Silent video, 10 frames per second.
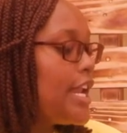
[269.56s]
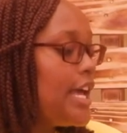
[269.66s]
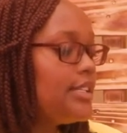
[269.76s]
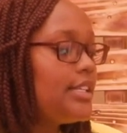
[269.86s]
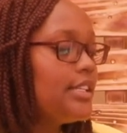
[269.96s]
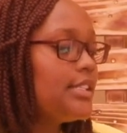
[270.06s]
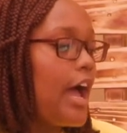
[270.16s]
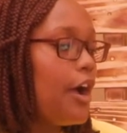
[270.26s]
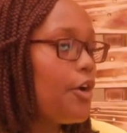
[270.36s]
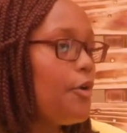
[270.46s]
Queen
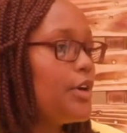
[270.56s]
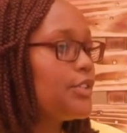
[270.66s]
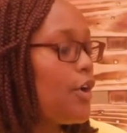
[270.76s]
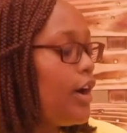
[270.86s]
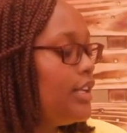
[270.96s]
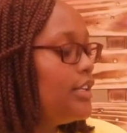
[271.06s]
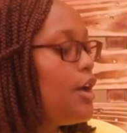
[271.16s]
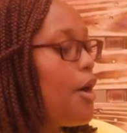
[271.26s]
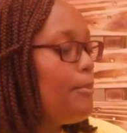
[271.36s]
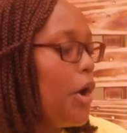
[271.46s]
Esther's uncle was called
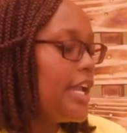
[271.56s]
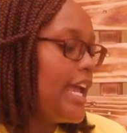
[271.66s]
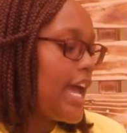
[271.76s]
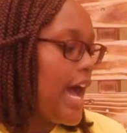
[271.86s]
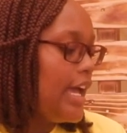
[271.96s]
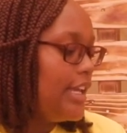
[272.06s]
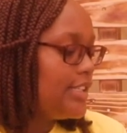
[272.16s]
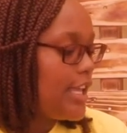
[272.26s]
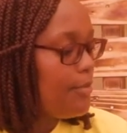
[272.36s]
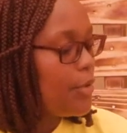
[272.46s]

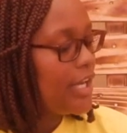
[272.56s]
Mordecai. Say